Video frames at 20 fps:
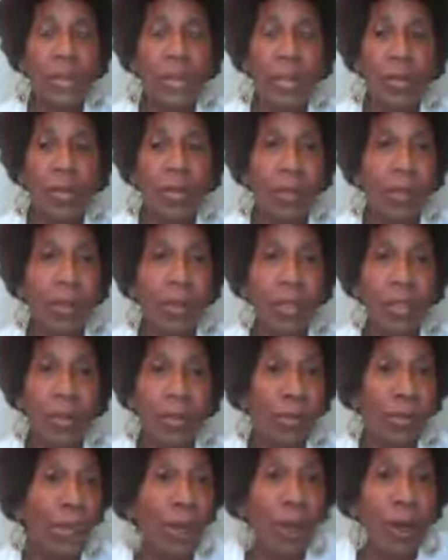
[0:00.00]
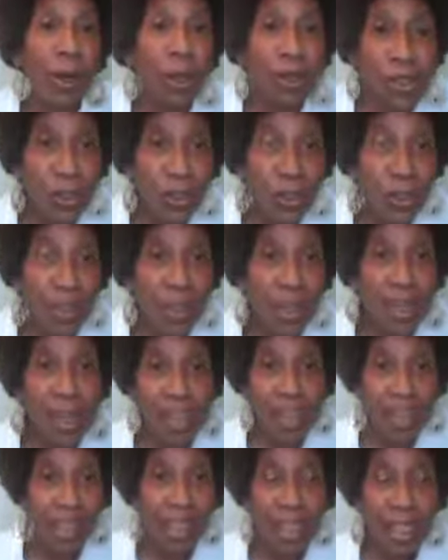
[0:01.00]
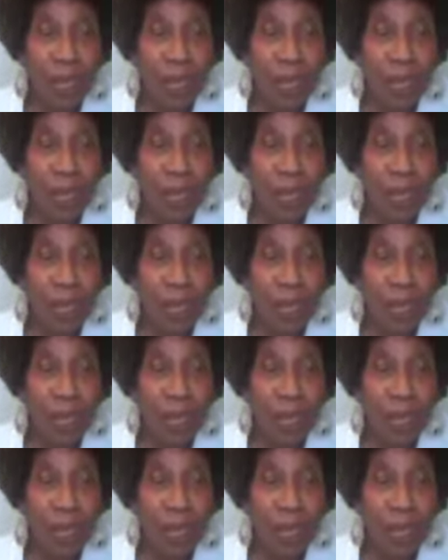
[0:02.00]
was really the precursor,